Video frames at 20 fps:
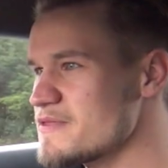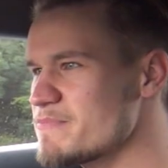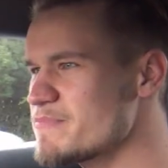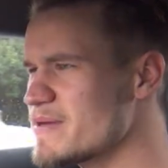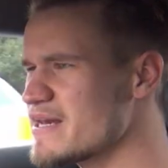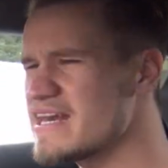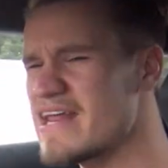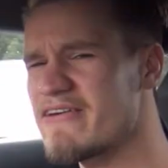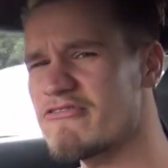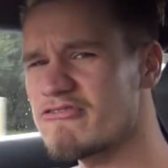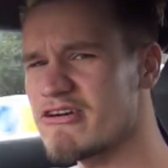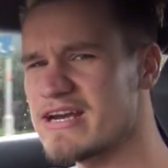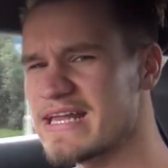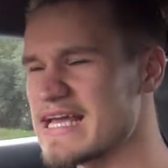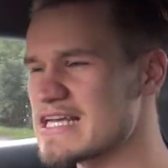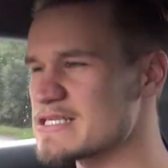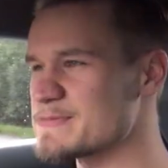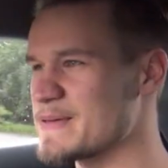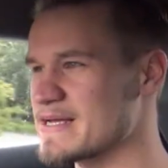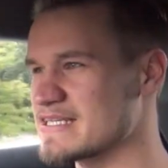but it never really
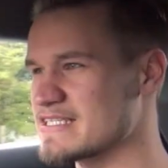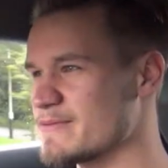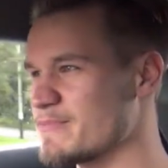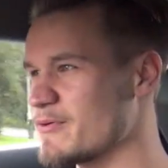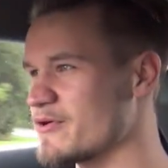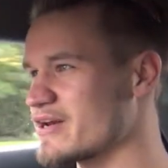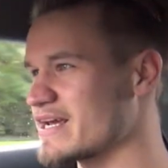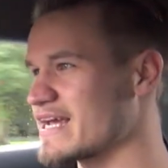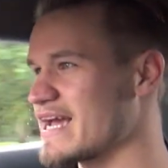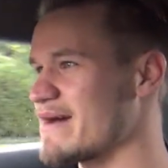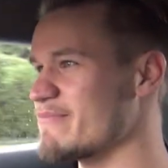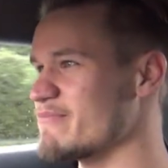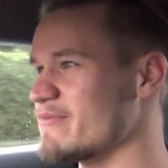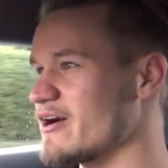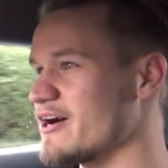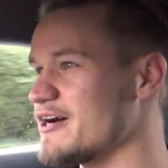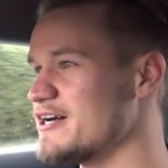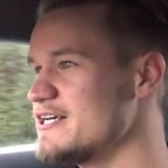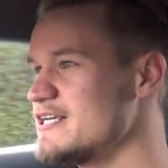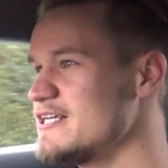gets picked up on the camera.